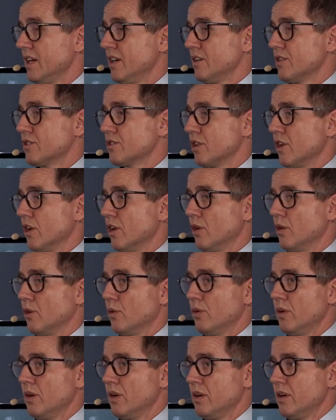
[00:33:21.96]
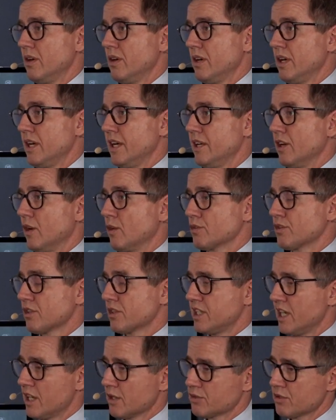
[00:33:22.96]
So it also
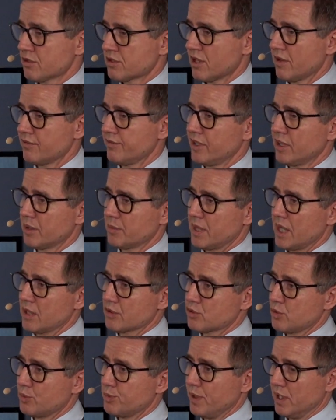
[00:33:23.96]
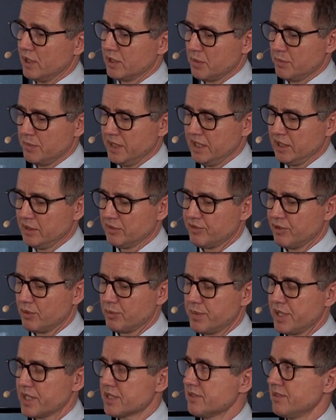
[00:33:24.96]
tells you something about, to build a meaningful
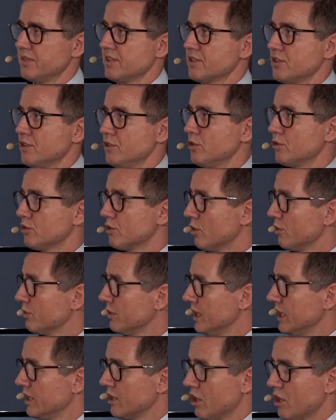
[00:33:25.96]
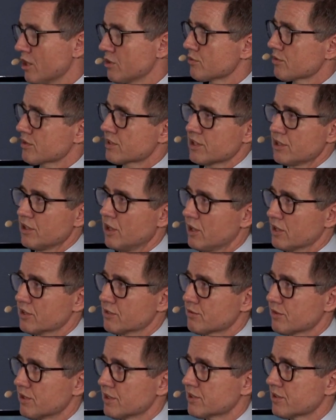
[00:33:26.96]
business, you don't need hundreds and
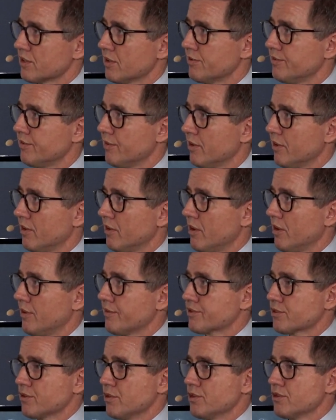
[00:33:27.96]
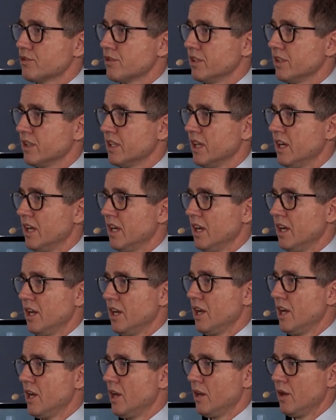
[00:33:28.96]
hundreds of surgeons.
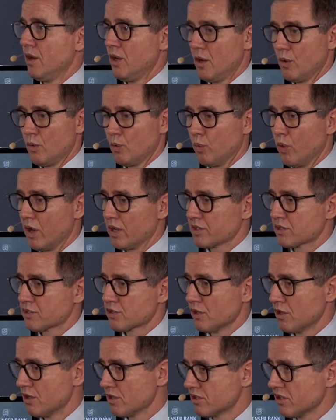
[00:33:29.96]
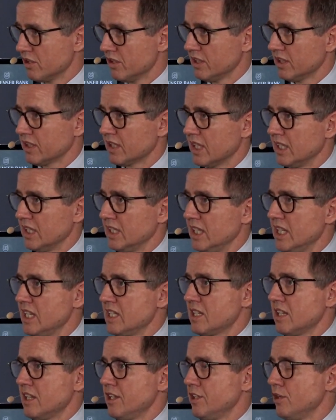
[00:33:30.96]
One surgeon can
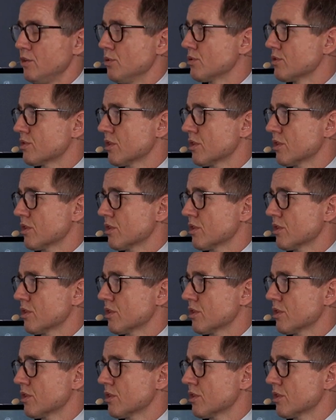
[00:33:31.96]
easily use